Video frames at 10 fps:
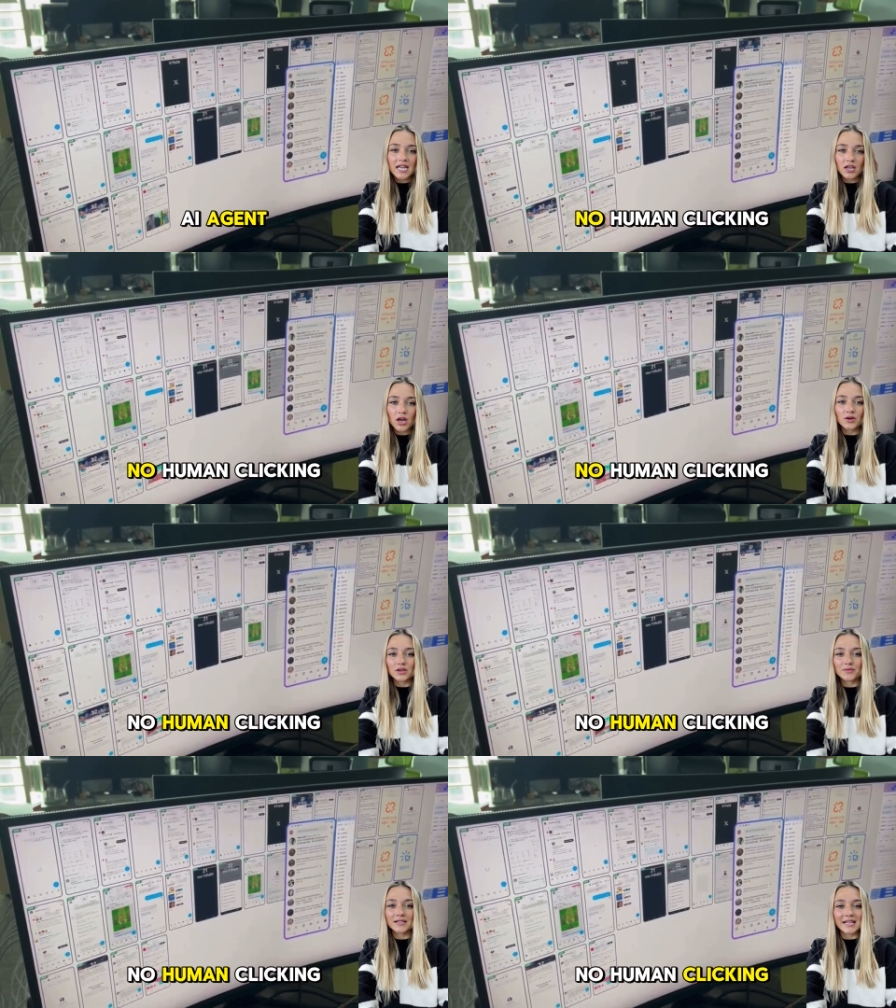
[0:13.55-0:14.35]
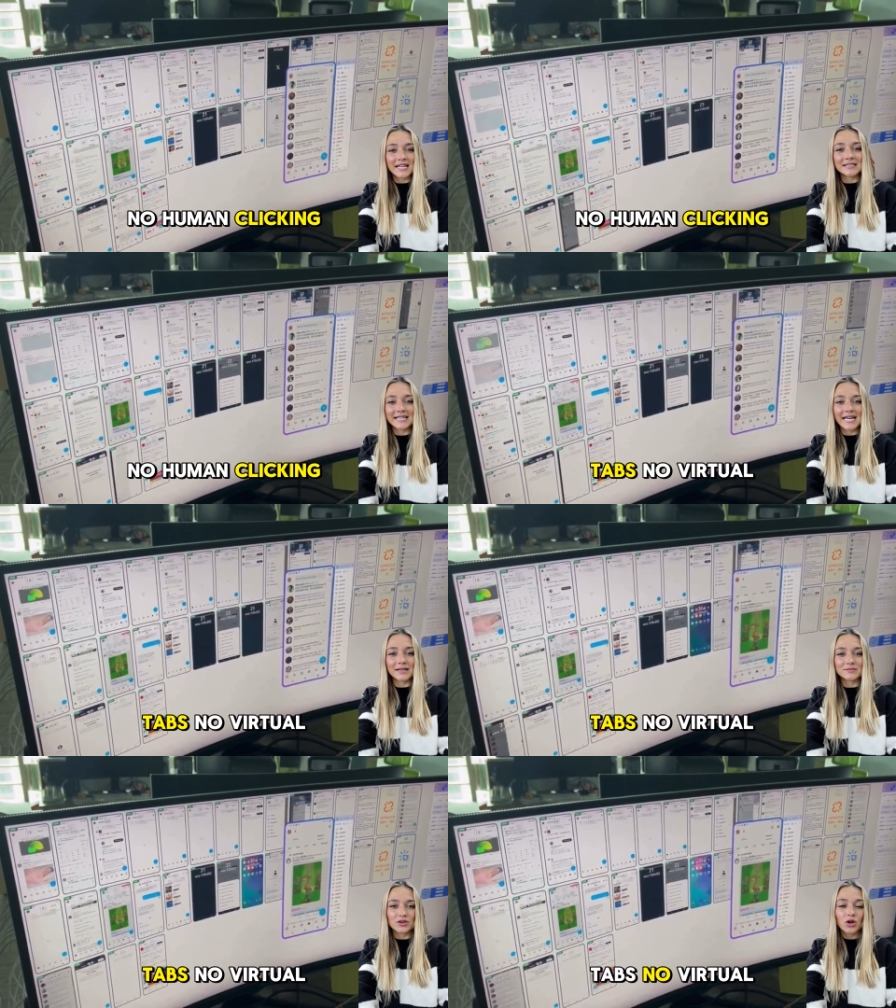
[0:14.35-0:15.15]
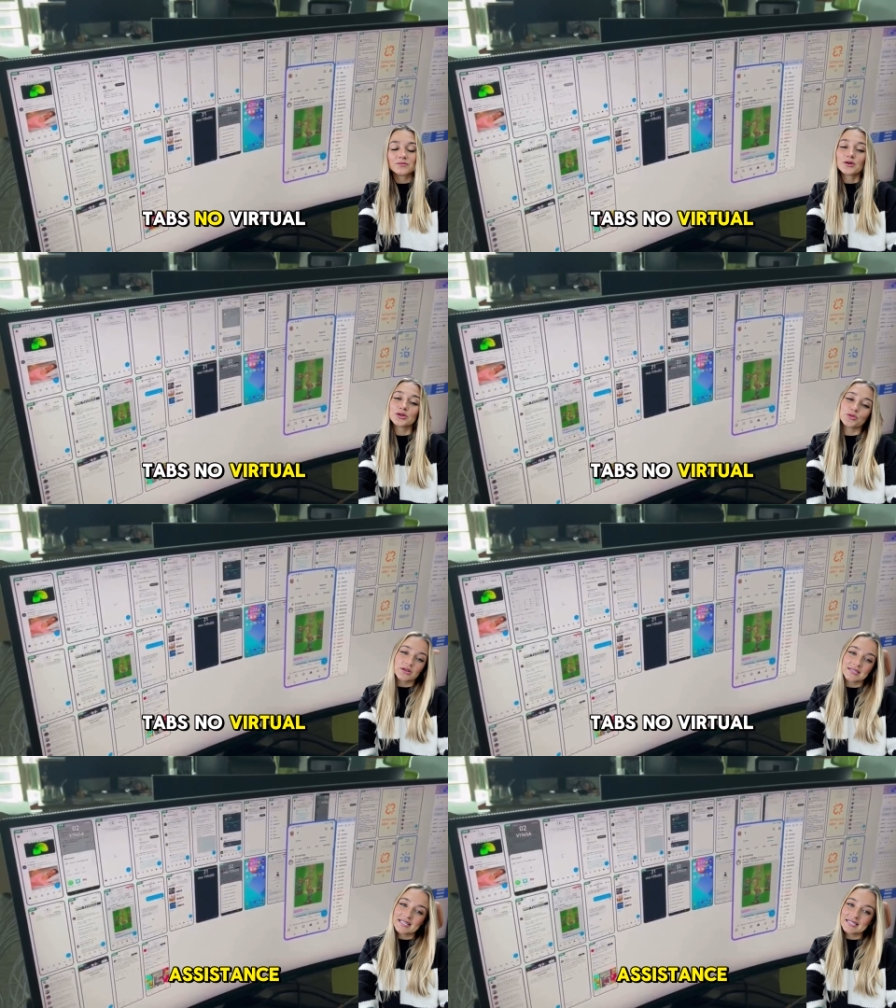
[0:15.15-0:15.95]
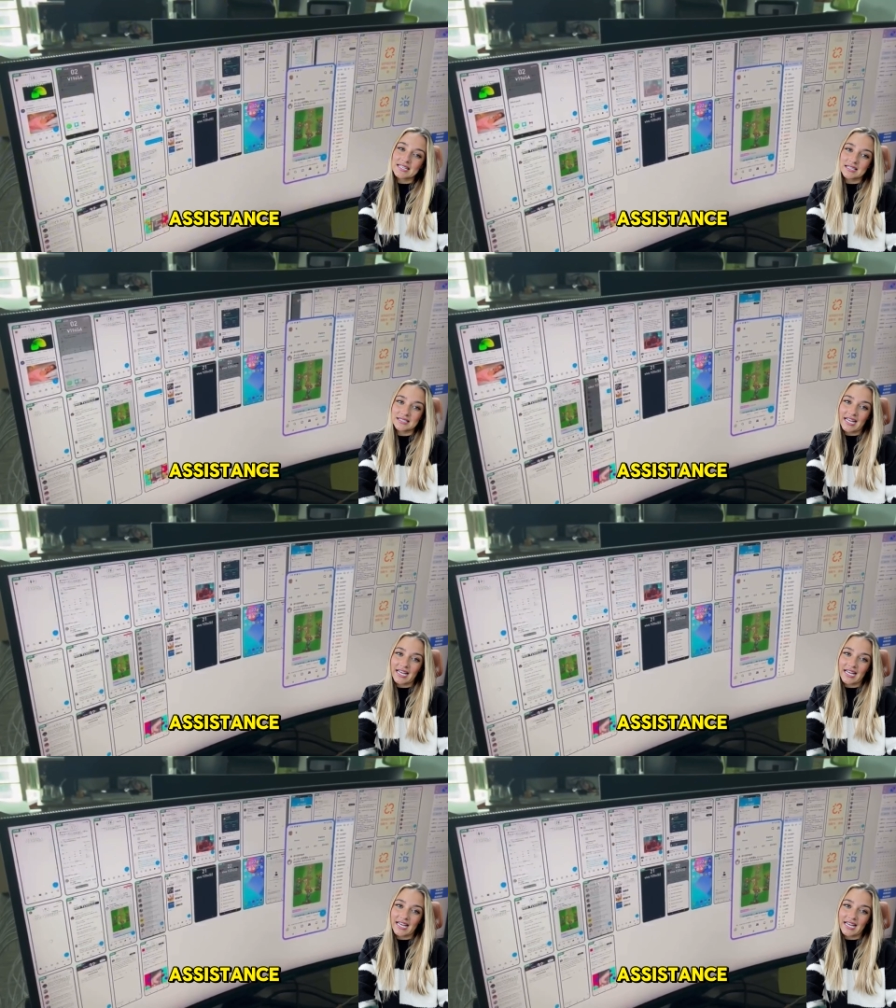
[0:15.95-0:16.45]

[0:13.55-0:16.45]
No human clicking tabs, no virtual assistants,